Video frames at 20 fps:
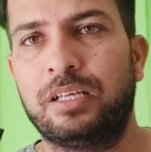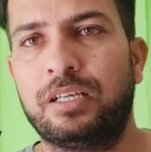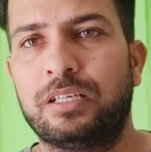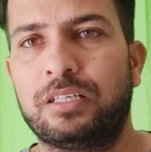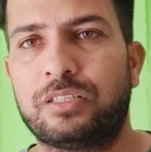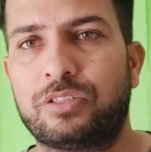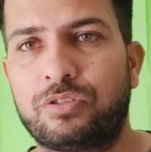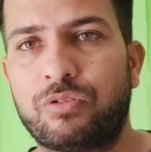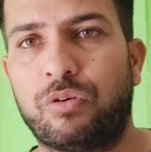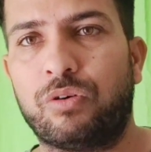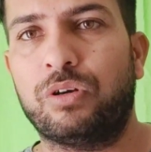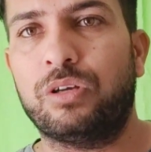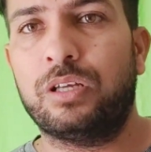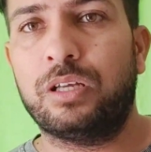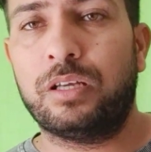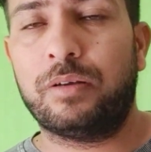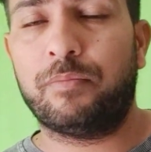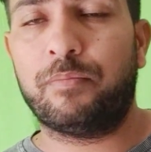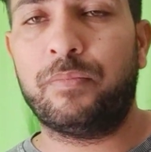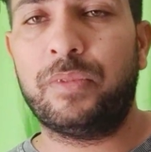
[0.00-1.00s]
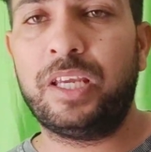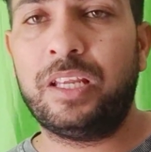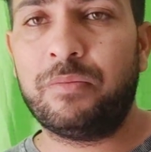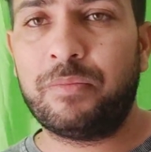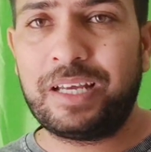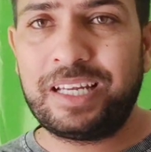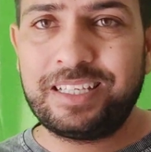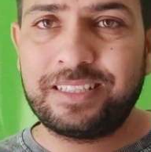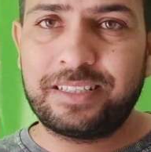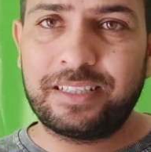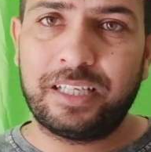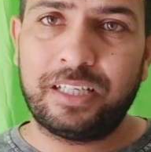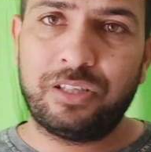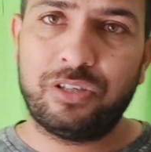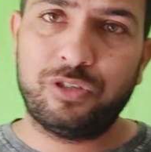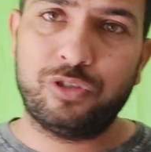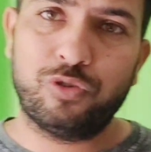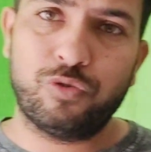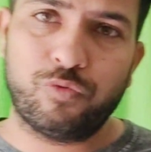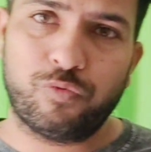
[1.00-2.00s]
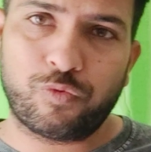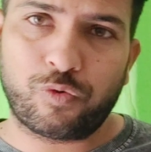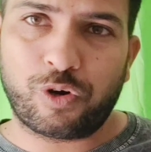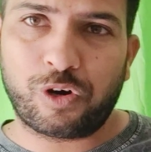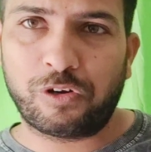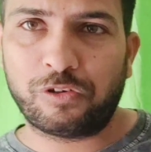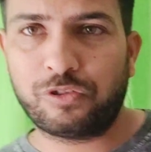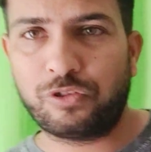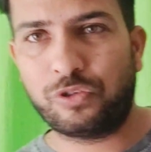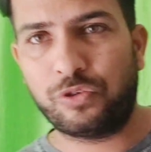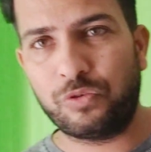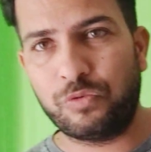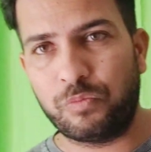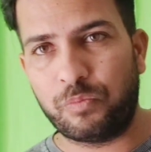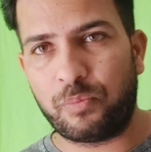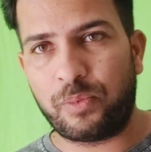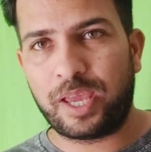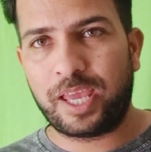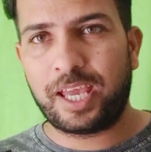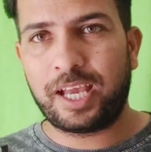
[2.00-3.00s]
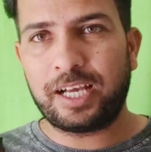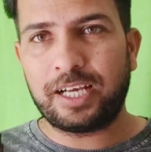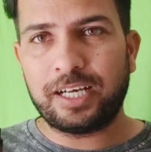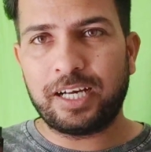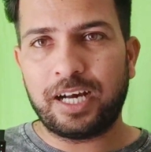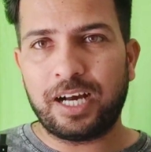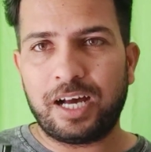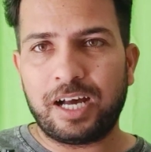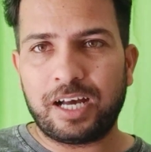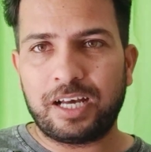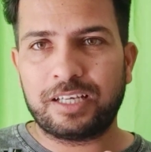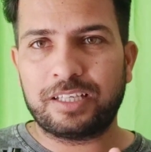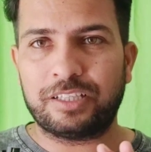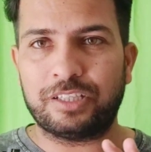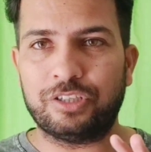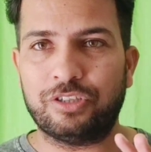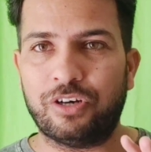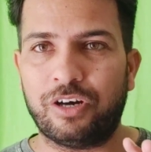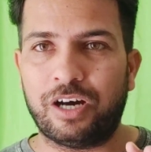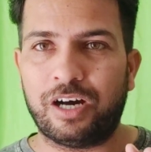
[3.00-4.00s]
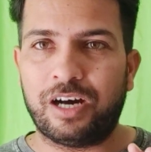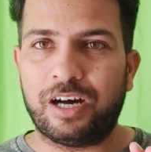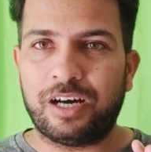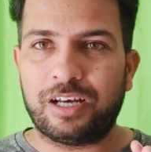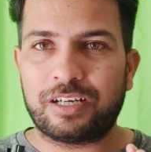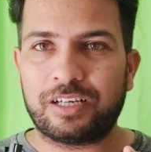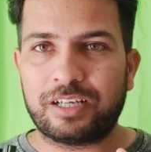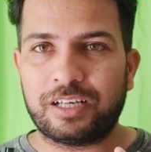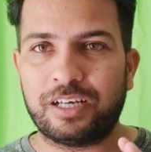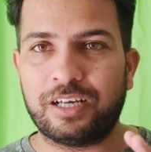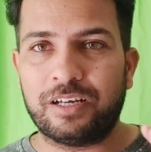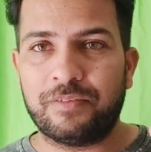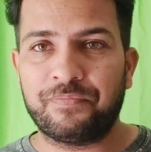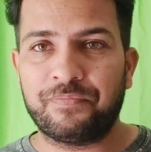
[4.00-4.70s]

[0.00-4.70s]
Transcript: So in many scenario, you want to make your